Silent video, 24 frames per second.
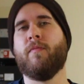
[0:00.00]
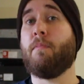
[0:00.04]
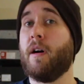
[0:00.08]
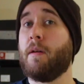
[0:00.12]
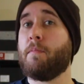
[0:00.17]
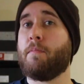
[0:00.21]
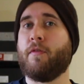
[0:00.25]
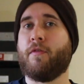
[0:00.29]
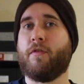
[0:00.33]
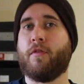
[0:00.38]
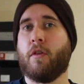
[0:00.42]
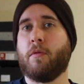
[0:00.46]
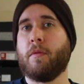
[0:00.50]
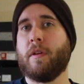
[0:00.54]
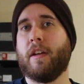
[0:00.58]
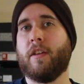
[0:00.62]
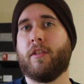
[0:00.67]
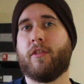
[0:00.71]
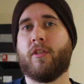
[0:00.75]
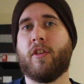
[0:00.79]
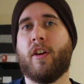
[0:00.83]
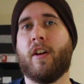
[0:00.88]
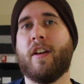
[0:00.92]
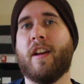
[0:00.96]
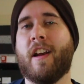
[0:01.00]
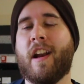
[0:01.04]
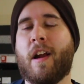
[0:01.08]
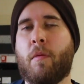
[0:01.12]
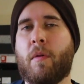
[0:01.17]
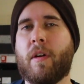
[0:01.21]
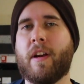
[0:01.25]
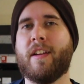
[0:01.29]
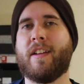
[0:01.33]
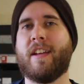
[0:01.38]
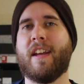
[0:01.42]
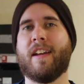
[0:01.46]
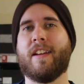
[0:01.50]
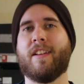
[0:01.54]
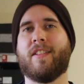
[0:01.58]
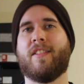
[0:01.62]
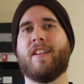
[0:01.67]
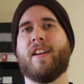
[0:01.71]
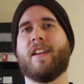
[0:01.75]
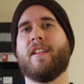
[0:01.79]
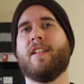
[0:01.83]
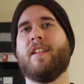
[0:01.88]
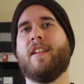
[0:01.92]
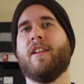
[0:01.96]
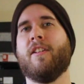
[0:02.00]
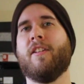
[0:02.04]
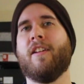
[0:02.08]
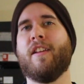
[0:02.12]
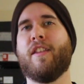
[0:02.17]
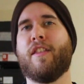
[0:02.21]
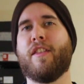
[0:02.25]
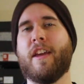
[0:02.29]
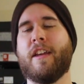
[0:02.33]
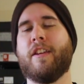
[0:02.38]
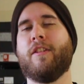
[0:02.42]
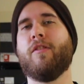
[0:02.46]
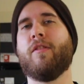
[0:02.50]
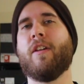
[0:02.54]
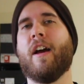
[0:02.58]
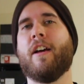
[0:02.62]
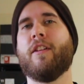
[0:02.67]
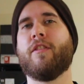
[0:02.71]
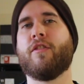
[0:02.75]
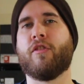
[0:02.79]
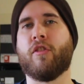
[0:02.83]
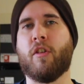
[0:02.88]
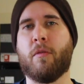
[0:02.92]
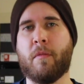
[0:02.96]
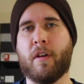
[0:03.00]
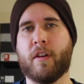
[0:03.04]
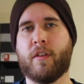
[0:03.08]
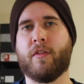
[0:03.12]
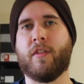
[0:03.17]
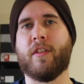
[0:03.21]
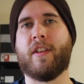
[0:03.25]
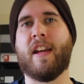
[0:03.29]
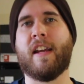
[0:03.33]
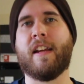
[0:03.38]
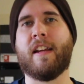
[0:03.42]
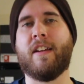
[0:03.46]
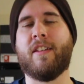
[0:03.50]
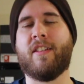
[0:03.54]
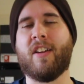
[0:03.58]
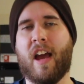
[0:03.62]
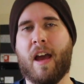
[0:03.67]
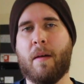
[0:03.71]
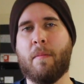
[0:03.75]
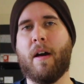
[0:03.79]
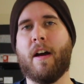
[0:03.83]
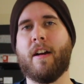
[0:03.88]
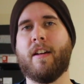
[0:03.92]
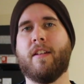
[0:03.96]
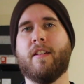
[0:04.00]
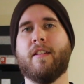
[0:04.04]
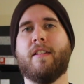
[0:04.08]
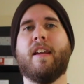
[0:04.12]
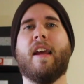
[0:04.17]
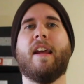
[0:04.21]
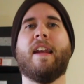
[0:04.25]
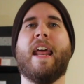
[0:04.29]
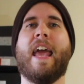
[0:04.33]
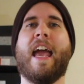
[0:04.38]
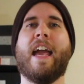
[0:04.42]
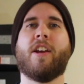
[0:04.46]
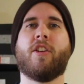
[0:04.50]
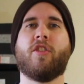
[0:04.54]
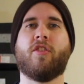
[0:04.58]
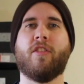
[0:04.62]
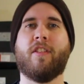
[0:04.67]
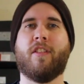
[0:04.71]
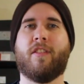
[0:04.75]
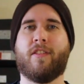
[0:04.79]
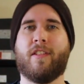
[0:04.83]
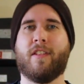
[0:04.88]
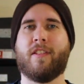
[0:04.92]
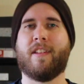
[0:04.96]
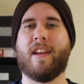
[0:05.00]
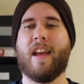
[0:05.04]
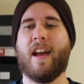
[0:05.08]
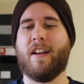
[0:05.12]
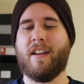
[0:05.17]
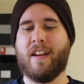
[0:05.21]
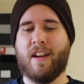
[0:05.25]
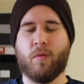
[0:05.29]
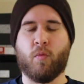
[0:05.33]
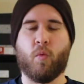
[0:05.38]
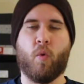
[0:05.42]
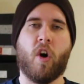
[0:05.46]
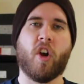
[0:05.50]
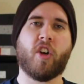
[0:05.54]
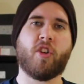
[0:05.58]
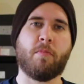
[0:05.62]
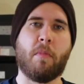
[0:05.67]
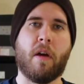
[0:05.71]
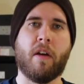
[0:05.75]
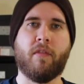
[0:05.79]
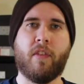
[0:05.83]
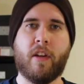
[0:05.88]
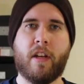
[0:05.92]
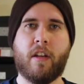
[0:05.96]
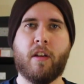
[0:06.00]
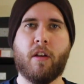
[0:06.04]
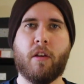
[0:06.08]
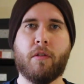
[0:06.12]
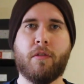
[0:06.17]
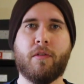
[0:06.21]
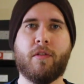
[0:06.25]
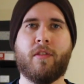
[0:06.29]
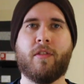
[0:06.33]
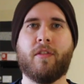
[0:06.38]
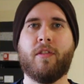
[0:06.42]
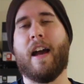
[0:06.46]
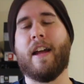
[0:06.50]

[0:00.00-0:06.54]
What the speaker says: But before we get started, I want to take a second here and thank you guys so much for taking time out of your day to actually sit down and watch my videos.